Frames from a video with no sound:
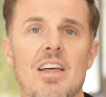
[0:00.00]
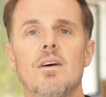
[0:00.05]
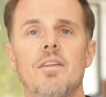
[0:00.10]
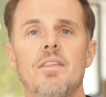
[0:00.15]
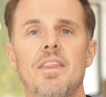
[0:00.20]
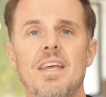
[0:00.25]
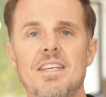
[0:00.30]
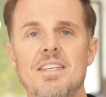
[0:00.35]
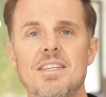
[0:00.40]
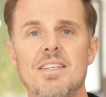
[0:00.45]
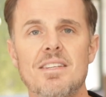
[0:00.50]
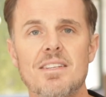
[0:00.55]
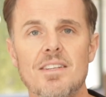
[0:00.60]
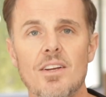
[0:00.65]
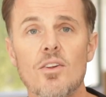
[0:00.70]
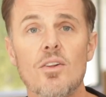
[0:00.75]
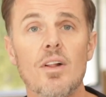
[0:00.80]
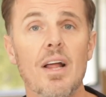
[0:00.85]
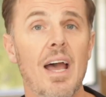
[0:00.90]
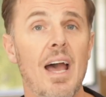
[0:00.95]
They
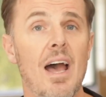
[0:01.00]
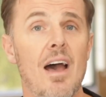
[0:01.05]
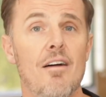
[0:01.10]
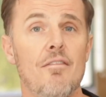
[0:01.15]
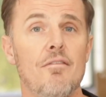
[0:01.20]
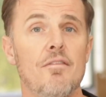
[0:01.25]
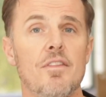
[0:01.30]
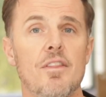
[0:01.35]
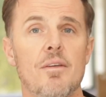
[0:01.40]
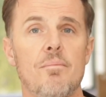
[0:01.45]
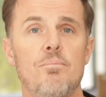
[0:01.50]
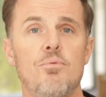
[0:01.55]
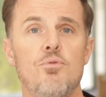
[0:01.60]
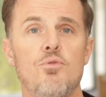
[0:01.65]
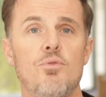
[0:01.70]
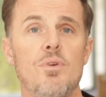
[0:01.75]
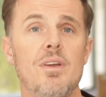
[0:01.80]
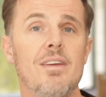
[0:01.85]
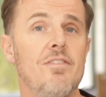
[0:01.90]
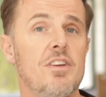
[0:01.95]
still have the
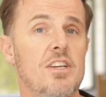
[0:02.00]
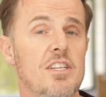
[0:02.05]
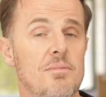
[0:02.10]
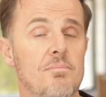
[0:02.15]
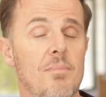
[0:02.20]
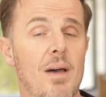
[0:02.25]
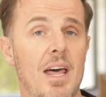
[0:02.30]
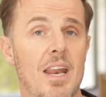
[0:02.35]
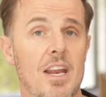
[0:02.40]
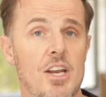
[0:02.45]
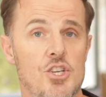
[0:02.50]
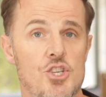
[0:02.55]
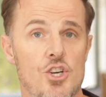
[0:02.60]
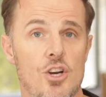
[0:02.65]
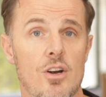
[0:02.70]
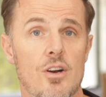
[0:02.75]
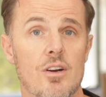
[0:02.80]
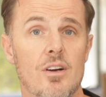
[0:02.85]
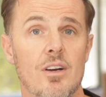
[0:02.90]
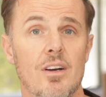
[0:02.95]
previous
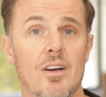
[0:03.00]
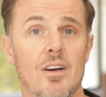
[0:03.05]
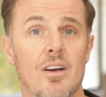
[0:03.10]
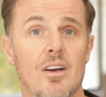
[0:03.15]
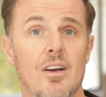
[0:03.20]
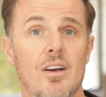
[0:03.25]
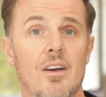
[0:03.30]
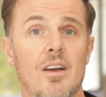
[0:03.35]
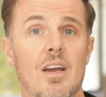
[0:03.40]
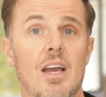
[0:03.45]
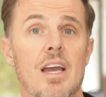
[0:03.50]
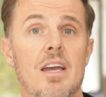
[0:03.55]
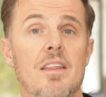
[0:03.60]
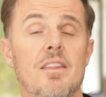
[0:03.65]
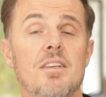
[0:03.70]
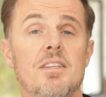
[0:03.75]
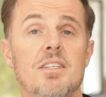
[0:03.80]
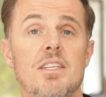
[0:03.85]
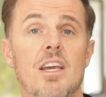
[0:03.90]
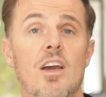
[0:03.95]
manager in the
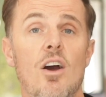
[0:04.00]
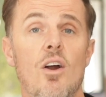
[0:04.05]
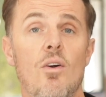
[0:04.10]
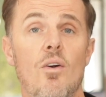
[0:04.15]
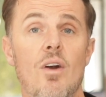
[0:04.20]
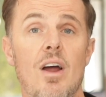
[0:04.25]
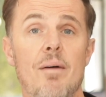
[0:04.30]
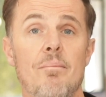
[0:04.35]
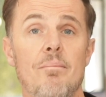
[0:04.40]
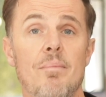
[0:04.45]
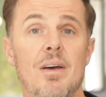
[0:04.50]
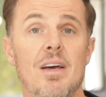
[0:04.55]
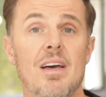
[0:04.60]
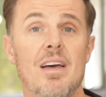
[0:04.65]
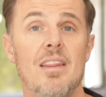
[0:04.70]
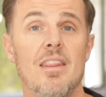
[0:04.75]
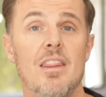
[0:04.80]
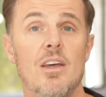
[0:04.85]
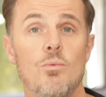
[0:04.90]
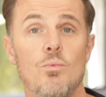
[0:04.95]
CRM
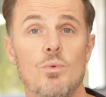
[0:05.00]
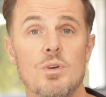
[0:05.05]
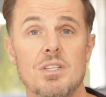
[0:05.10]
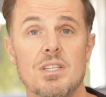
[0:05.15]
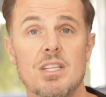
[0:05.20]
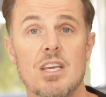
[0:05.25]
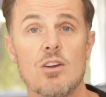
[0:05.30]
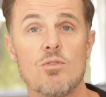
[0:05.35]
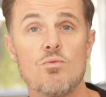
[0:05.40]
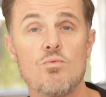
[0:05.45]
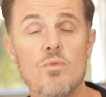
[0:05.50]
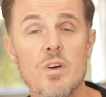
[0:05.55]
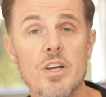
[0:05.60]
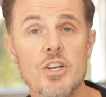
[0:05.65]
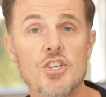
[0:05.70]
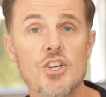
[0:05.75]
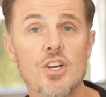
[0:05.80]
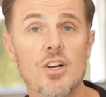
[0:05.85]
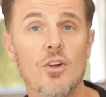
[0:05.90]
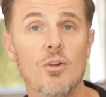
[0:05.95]
that was the
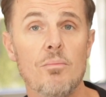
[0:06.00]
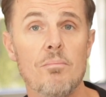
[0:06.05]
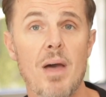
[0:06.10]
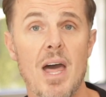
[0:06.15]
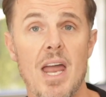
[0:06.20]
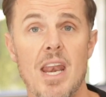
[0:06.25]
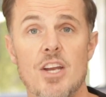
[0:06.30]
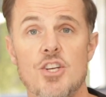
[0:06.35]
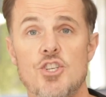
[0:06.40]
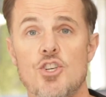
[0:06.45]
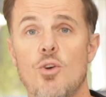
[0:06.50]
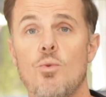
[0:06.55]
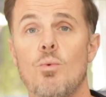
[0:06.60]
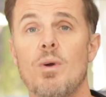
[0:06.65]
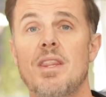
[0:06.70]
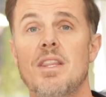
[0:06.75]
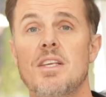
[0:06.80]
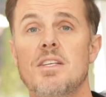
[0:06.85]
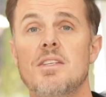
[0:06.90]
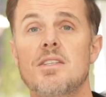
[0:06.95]
original manager
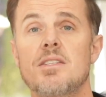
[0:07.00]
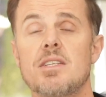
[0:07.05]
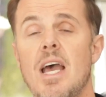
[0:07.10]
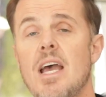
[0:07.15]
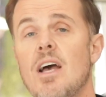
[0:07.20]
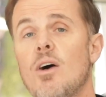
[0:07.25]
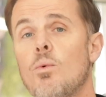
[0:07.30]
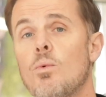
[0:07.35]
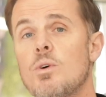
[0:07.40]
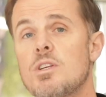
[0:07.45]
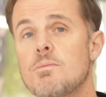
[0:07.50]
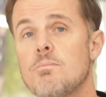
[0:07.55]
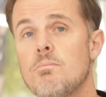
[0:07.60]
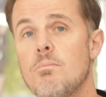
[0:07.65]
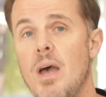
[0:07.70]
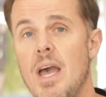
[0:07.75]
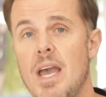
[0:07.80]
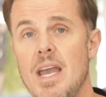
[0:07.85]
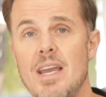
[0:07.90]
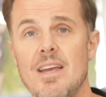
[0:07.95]
when the sale was
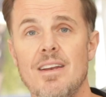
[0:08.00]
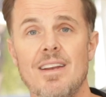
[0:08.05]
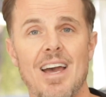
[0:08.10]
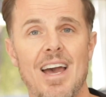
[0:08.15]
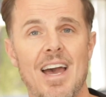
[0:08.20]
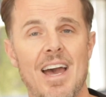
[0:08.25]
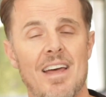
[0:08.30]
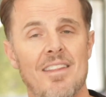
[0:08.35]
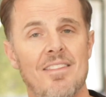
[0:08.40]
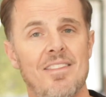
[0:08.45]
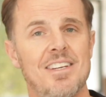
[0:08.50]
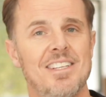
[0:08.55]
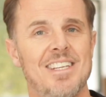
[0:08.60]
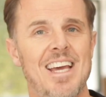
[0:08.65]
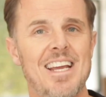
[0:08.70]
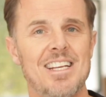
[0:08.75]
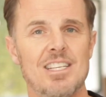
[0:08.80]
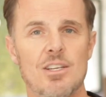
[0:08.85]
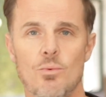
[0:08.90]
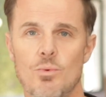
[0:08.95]
made and the
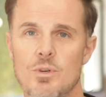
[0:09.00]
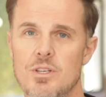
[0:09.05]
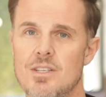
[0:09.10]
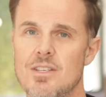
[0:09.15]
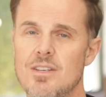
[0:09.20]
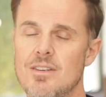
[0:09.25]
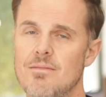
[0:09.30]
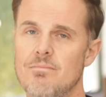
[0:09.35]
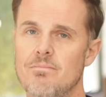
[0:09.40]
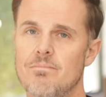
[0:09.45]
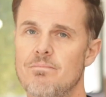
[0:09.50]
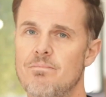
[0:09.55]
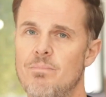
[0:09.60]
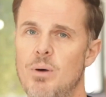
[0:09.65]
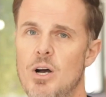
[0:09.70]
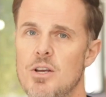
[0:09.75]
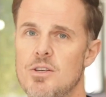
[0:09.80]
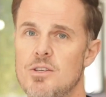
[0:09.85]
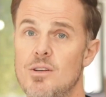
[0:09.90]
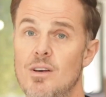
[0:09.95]
data was
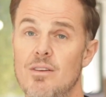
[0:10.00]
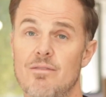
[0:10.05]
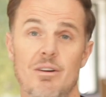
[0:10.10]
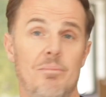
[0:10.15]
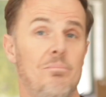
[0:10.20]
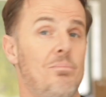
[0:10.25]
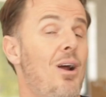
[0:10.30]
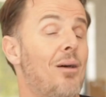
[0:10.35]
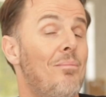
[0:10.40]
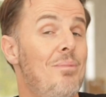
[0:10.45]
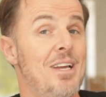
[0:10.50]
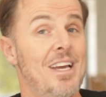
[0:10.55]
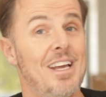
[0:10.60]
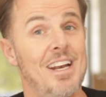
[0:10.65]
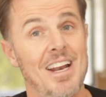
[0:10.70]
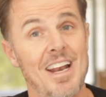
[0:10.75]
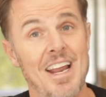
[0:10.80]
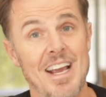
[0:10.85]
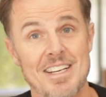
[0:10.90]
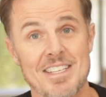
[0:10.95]
passed over, probably in
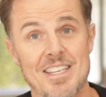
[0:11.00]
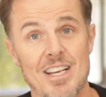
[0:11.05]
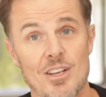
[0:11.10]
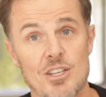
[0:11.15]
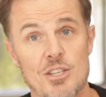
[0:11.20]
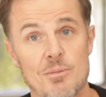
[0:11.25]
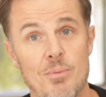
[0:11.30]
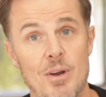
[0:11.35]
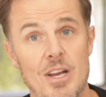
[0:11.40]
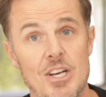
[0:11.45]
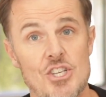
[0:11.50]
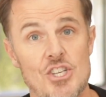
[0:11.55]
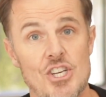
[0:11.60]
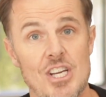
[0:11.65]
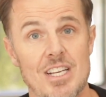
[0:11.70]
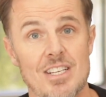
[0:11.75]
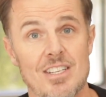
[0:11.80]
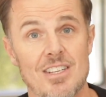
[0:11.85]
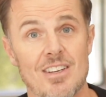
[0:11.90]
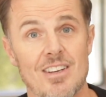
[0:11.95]
an Excel
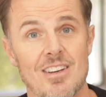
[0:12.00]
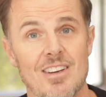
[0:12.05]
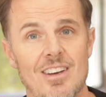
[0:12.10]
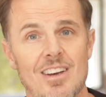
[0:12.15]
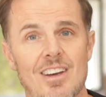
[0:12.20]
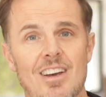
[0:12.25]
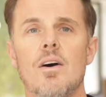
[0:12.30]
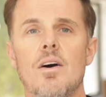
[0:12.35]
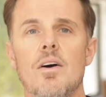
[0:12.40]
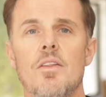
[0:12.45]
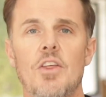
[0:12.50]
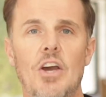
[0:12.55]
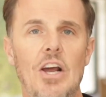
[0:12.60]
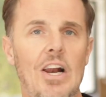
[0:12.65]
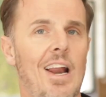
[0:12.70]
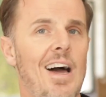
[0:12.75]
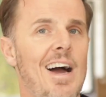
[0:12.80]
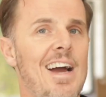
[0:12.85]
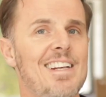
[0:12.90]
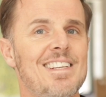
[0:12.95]
spreadsheet. The
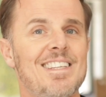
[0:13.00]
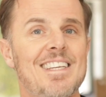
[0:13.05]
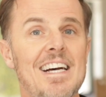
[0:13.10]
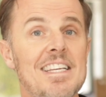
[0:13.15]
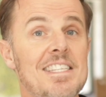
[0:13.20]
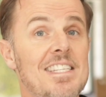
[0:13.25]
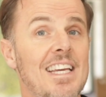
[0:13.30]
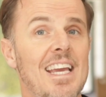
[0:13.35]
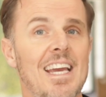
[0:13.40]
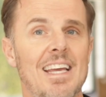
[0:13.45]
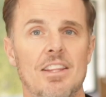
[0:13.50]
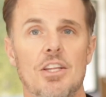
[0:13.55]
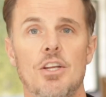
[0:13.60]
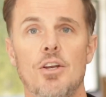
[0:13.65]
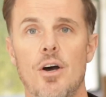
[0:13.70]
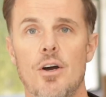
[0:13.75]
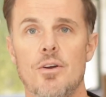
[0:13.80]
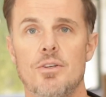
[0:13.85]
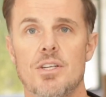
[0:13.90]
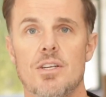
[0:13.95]
client doesn't get the
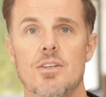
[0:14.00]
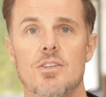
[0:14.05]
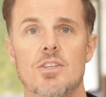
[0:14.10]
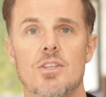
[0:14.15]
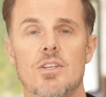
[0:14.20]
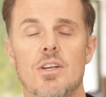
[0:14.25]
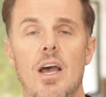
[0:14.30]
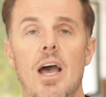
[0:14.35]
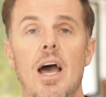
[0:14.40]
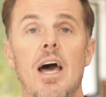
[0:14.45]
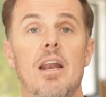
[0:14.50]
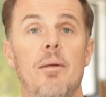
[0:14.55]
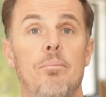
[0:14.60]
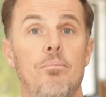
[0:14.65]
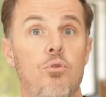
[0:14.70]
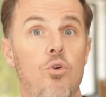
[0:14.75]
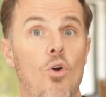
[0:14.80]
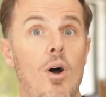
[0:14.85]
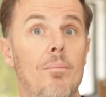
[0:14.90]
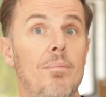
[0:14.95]
notice and a
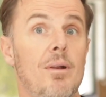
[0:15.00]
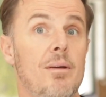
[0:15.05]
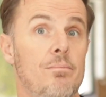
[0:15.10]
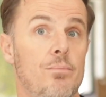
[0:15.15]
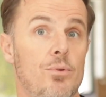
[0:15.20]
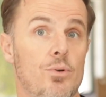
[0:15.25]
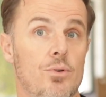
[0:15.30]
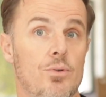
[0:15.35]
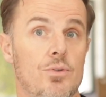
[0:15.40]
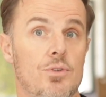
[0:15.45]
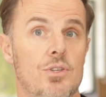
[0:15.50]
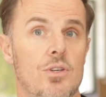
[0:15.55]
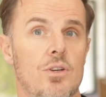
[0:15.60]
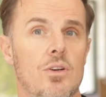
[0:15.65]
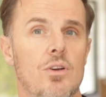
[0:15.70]
problem brews.